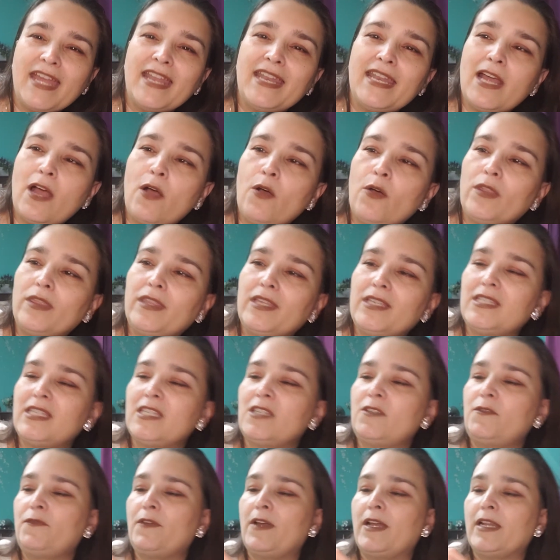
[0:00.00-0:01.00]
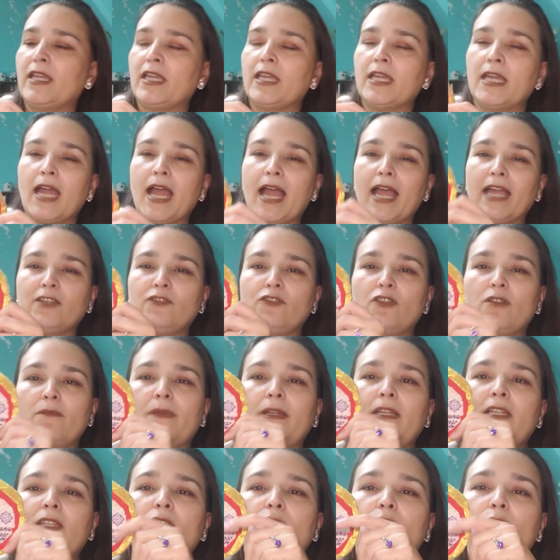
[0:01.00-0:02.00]
Now, this is funny. I
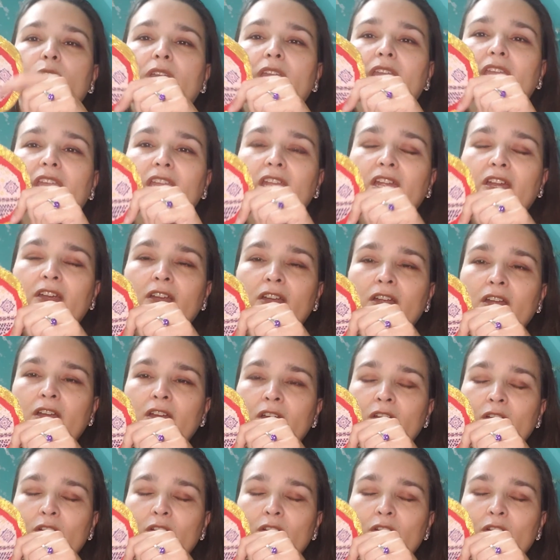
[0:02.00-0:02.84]
normally do here,